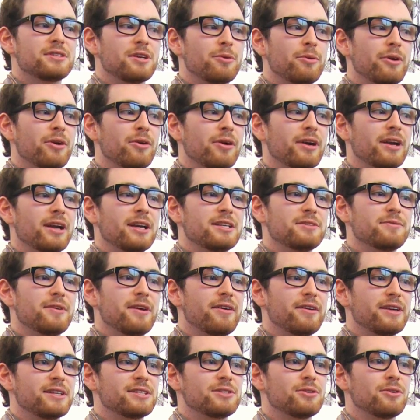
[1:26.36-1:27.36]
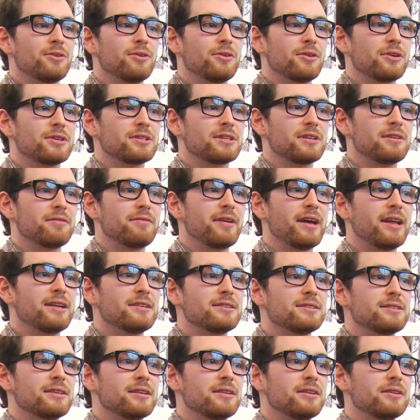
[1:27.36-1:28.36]
So we organise various talks and
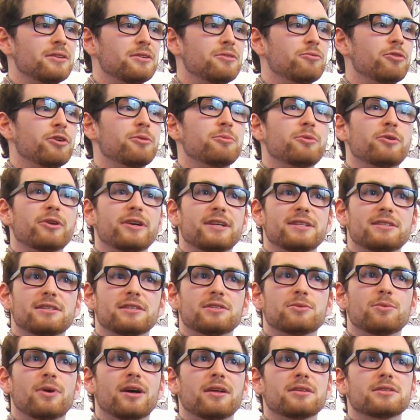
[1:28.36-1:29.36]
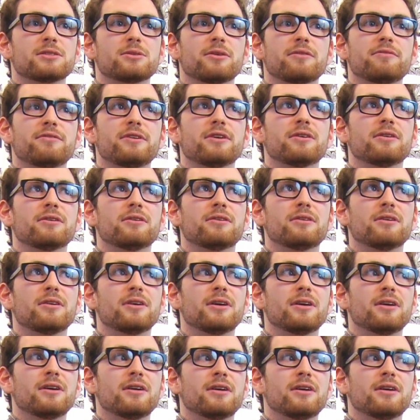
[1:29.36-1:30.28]
events and group crits as well, so if you're